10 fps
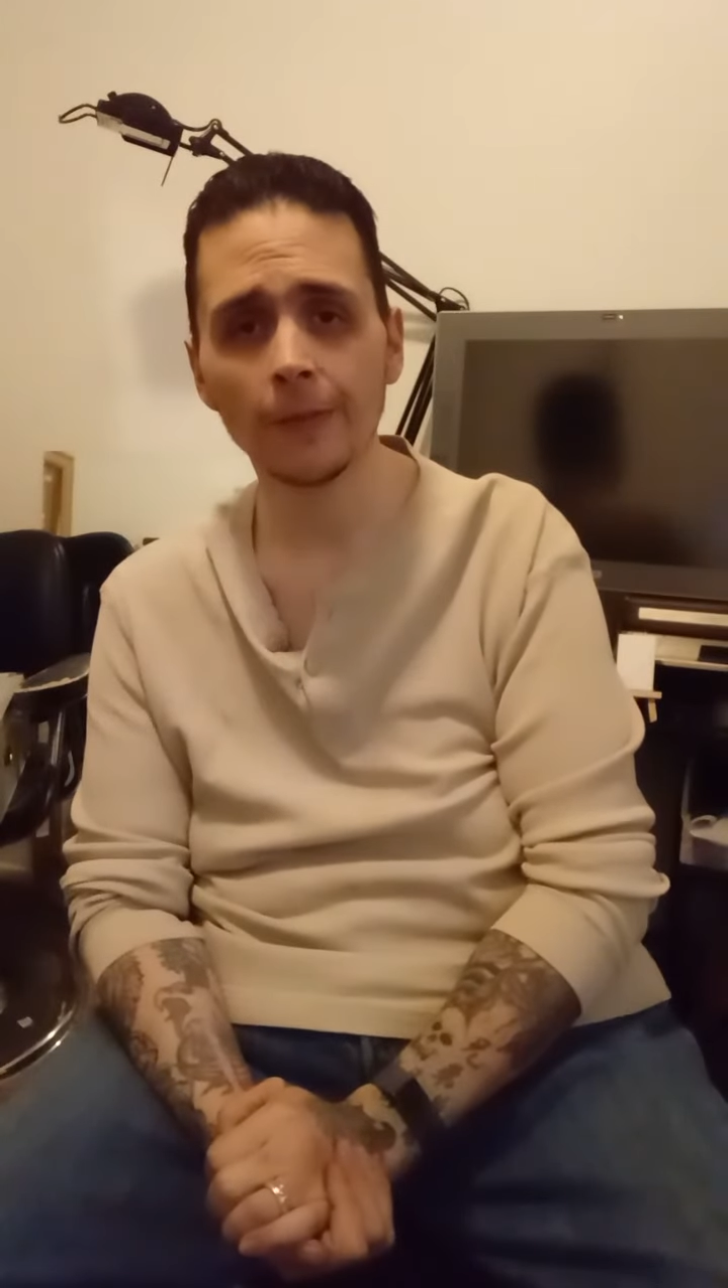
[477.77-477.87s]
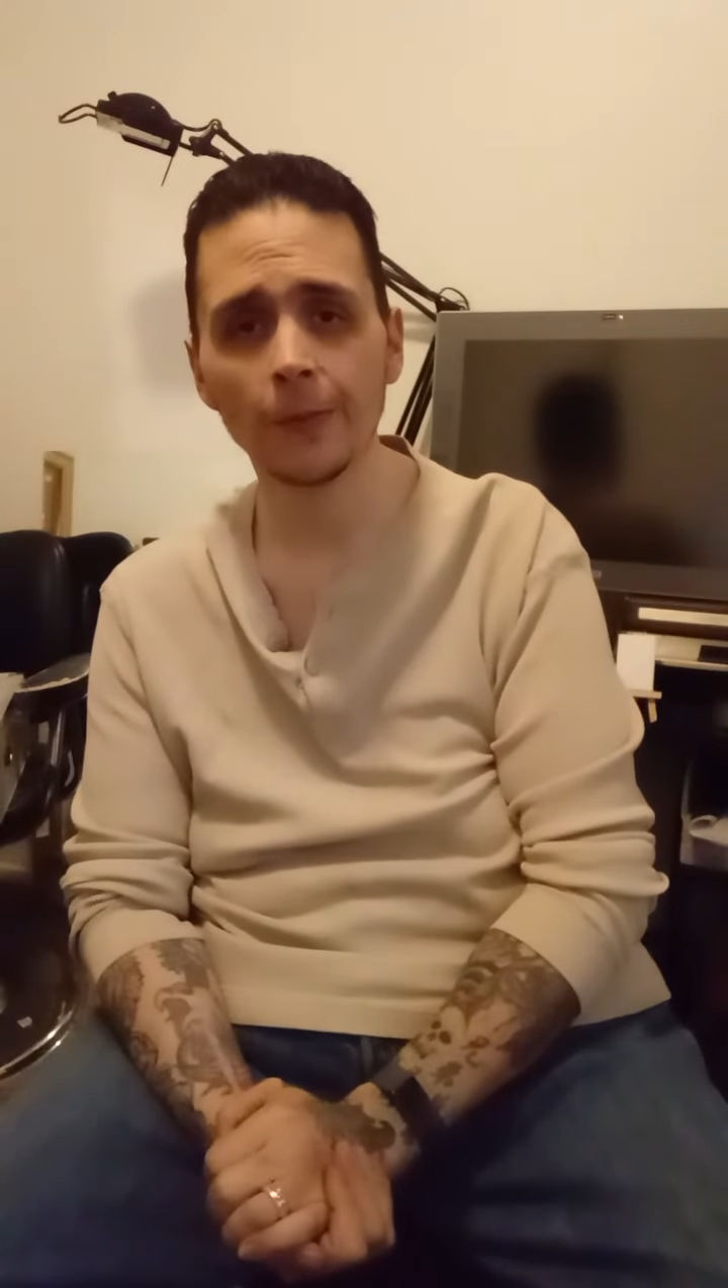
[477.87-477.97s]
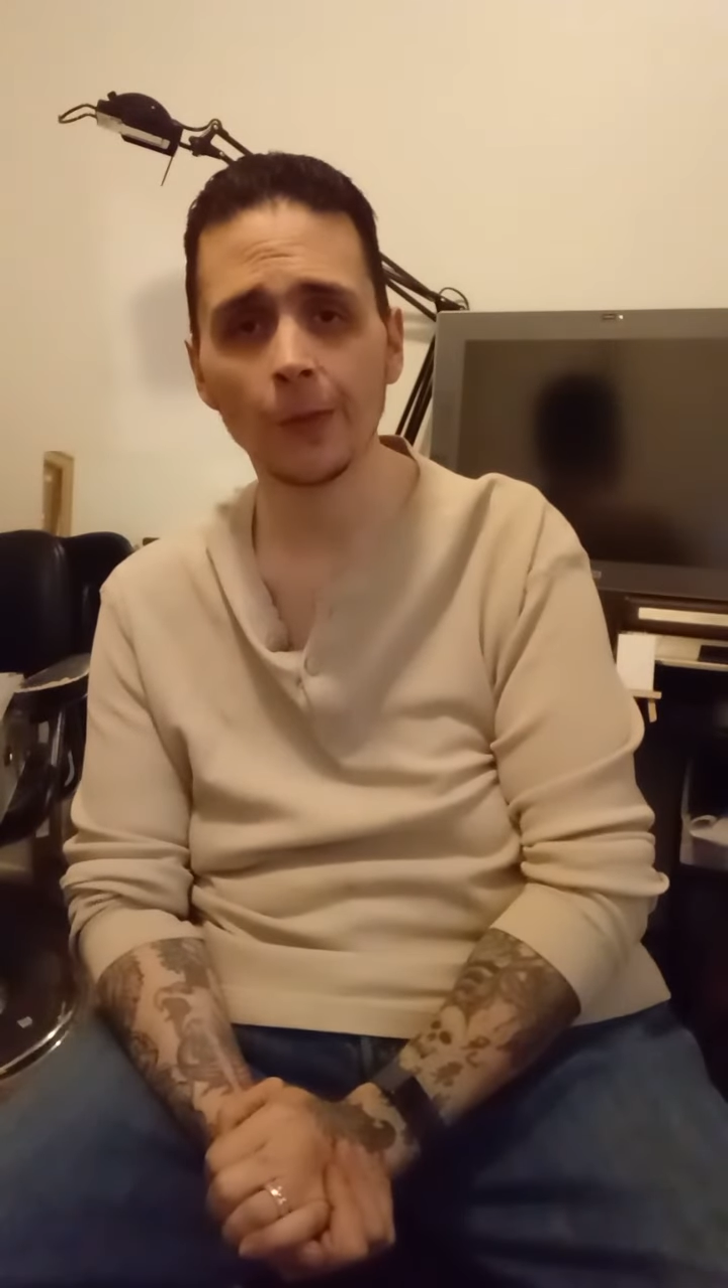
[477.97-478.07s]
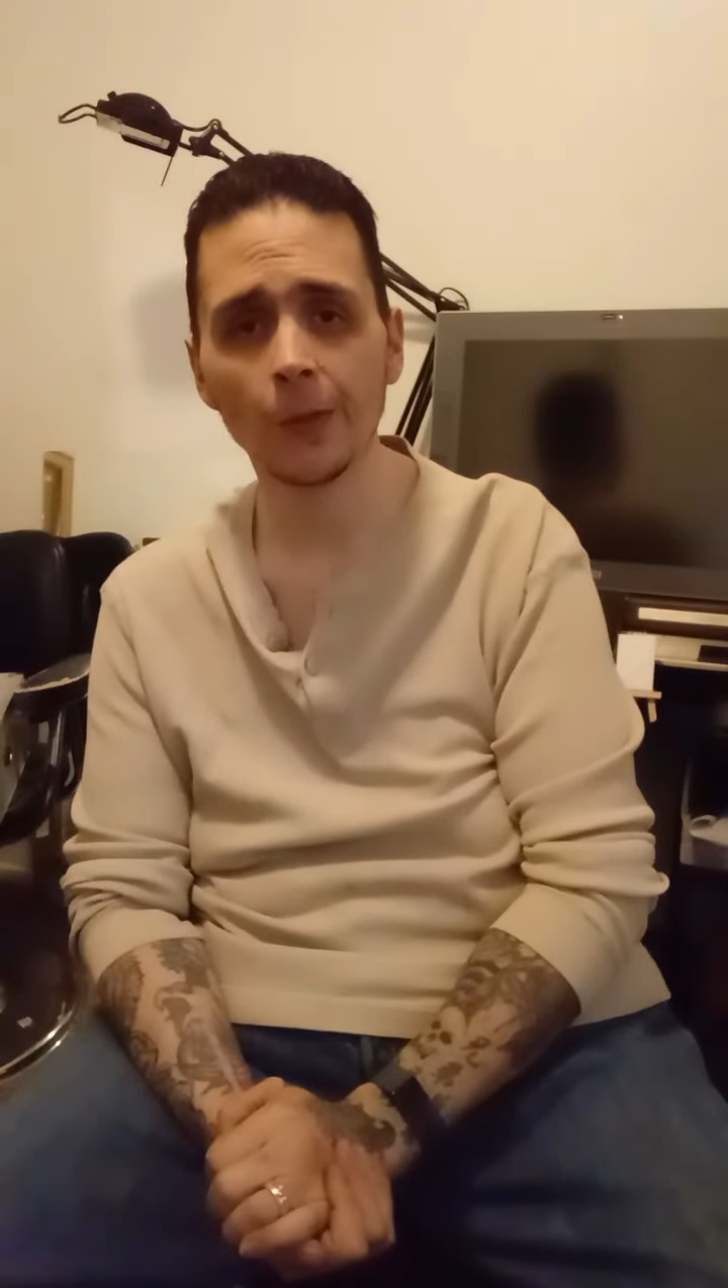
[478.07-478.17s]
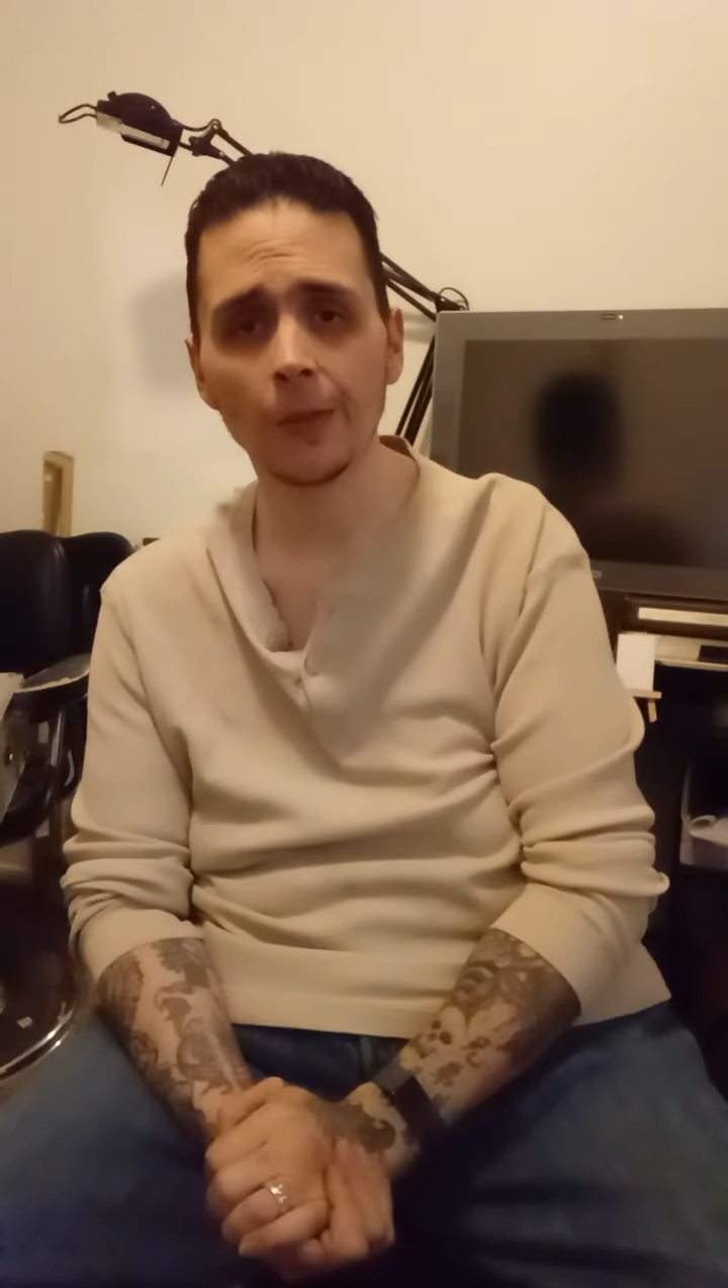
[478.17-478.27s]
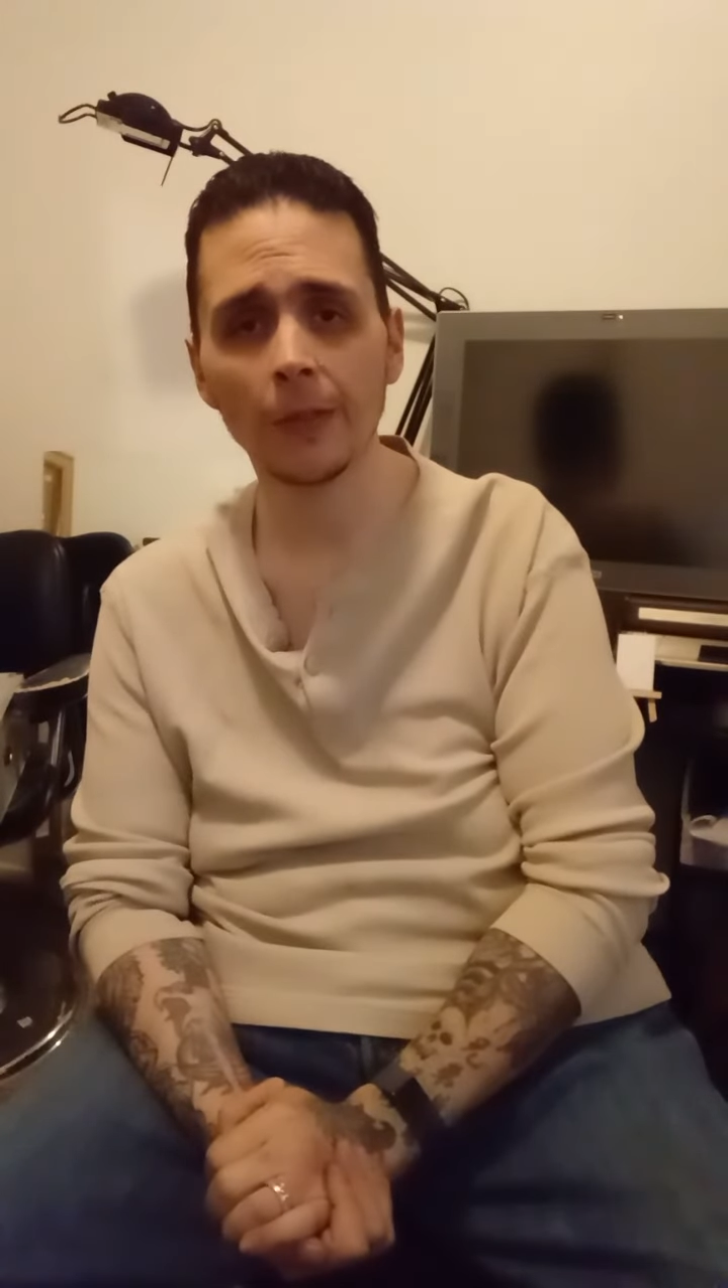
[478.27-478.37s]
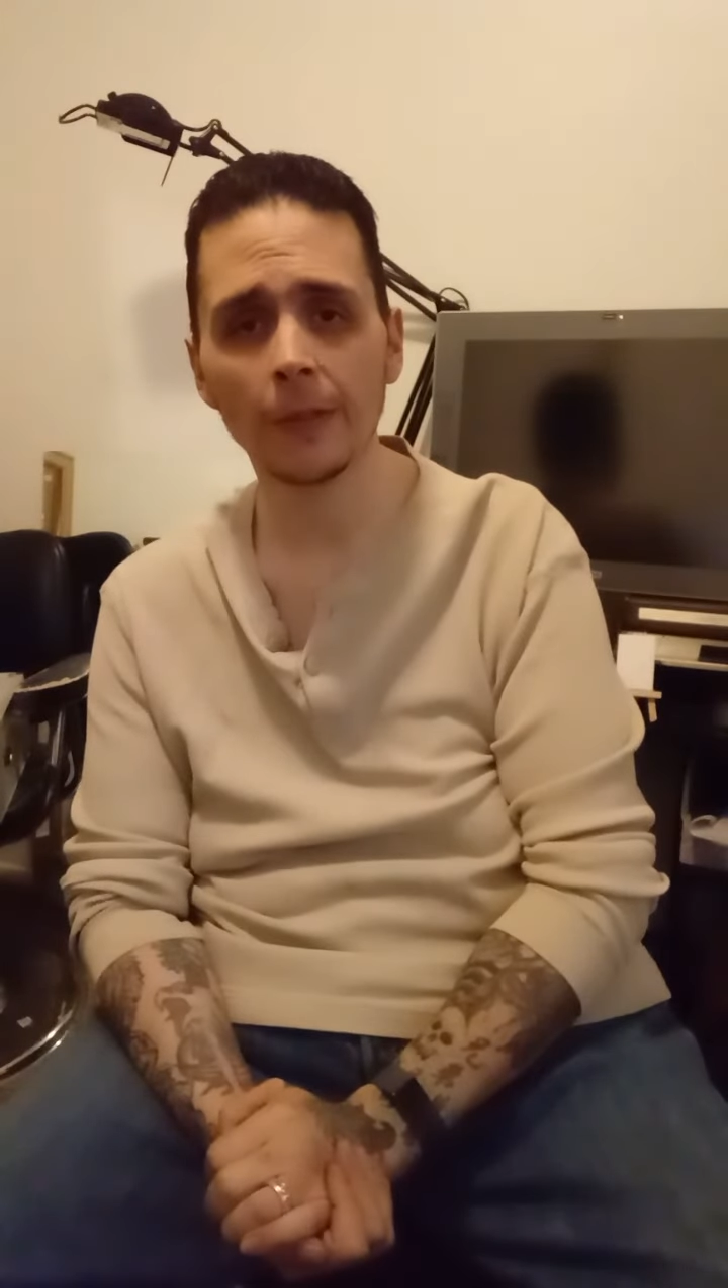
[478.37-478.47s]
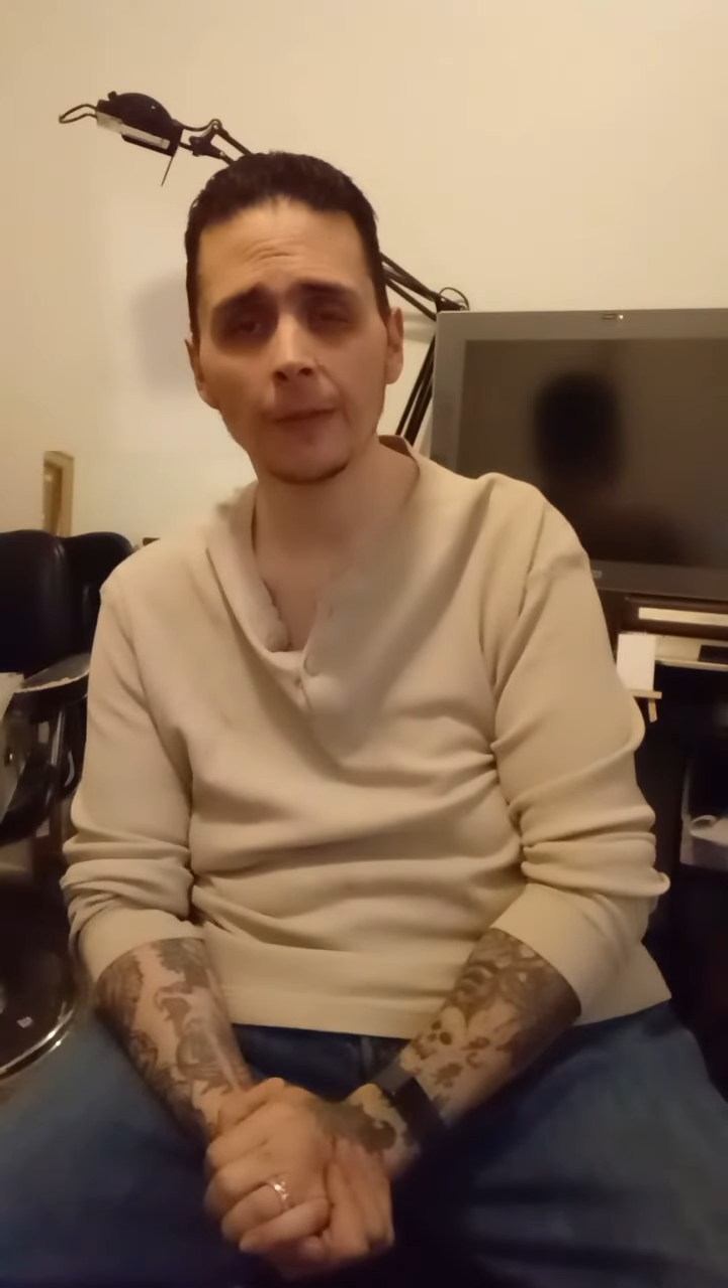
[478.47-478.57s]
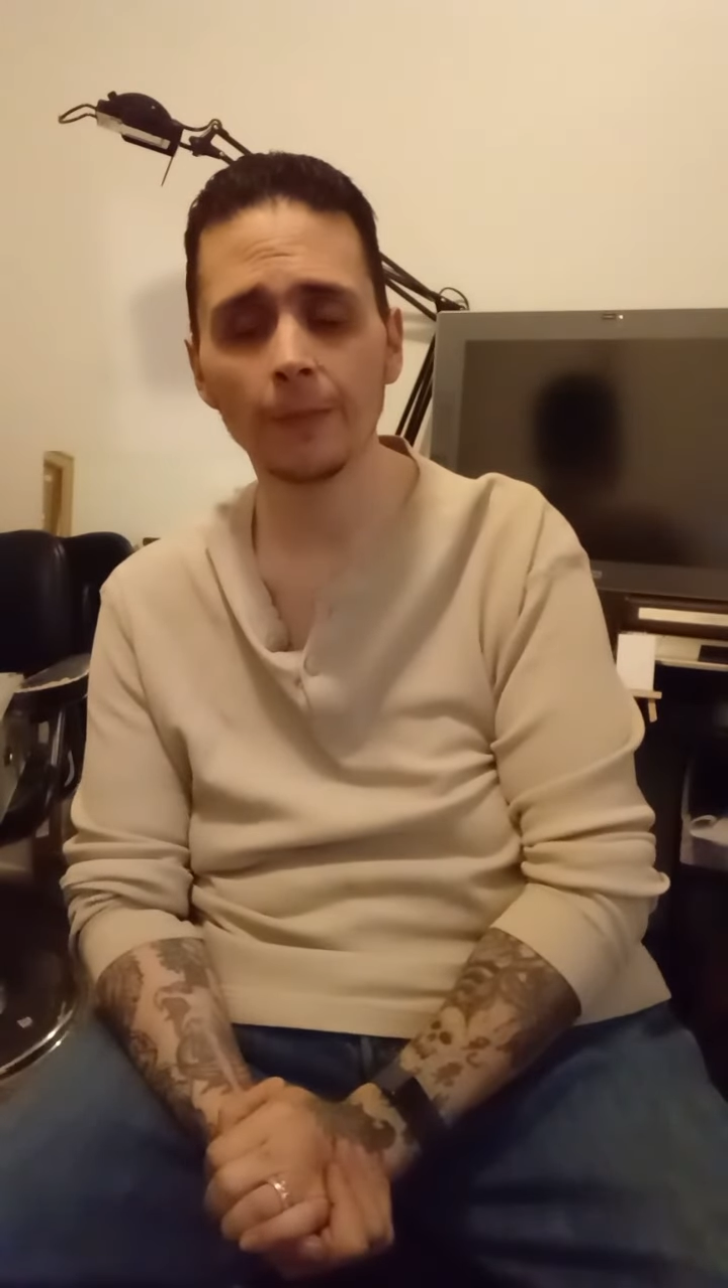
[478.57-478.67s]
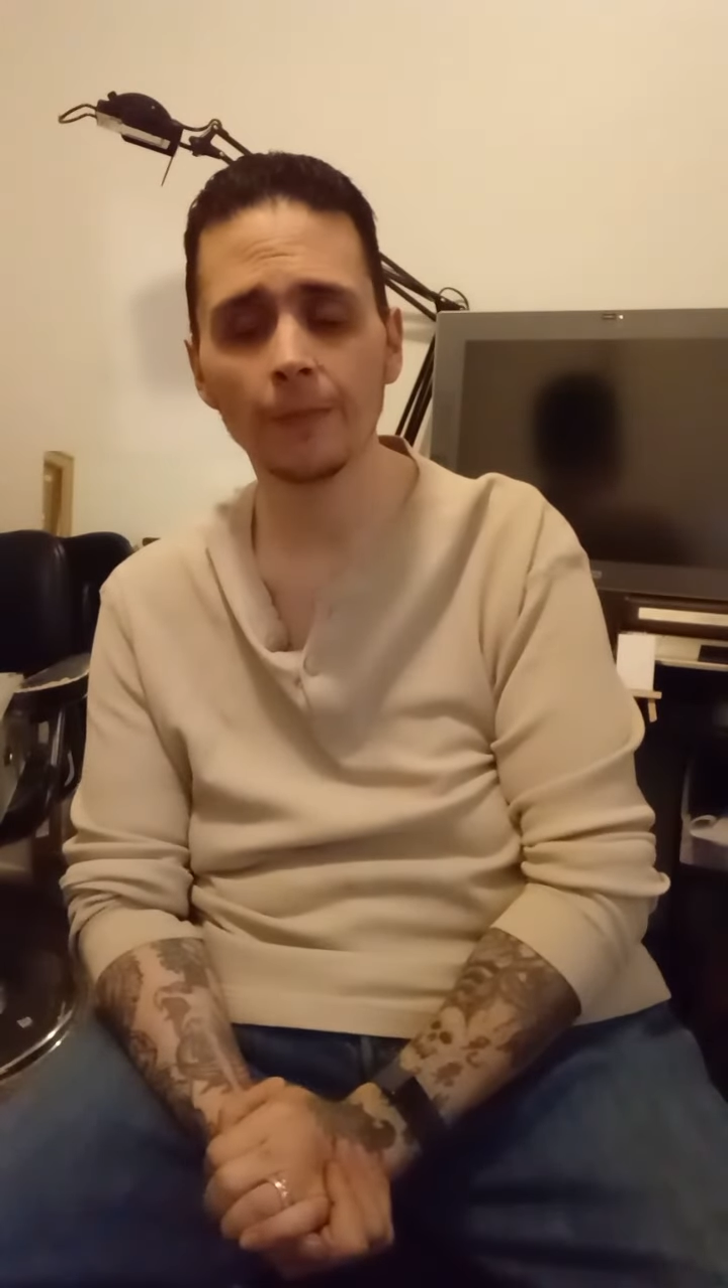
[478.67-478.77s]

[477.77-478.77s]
for